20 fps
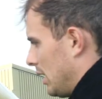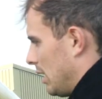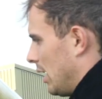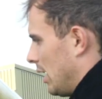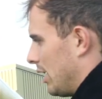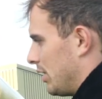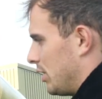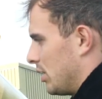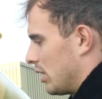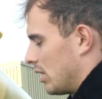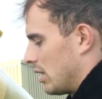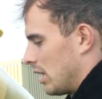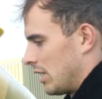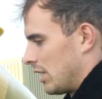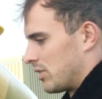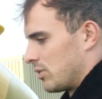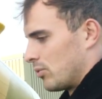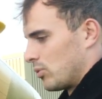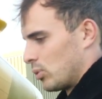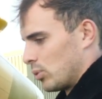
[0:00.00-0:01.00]
and you can
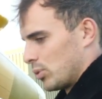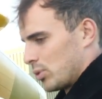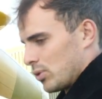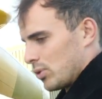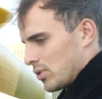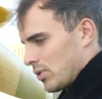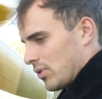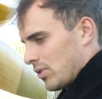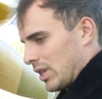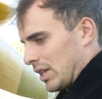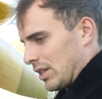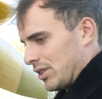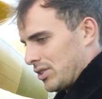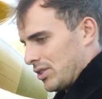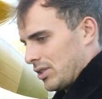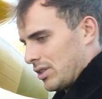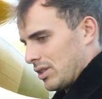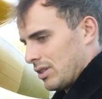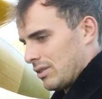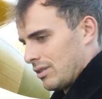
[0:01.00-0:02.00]
listen for all sorts of things.
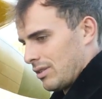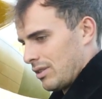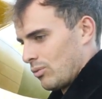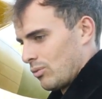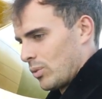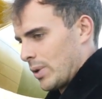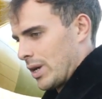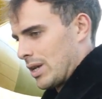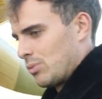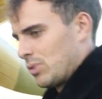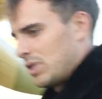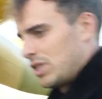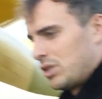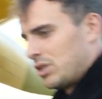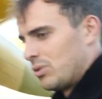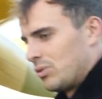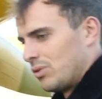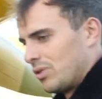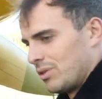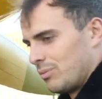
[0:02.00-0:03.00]
The way we
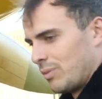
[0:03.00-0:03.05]
knew the